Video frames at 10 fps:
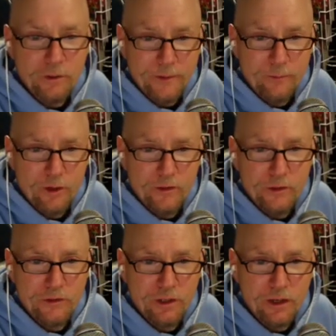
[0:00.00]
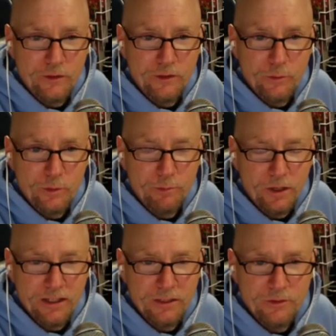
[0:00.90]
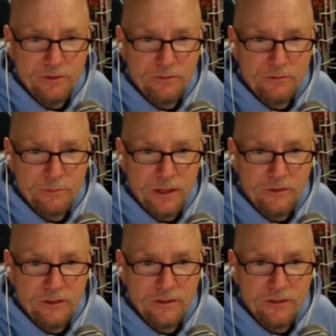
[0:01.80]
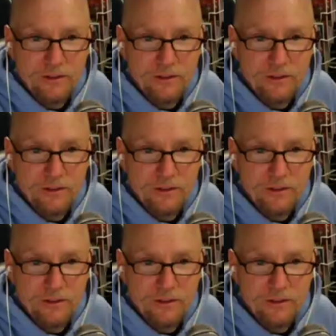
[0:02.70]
Remember all those covers where Bucky was pasted to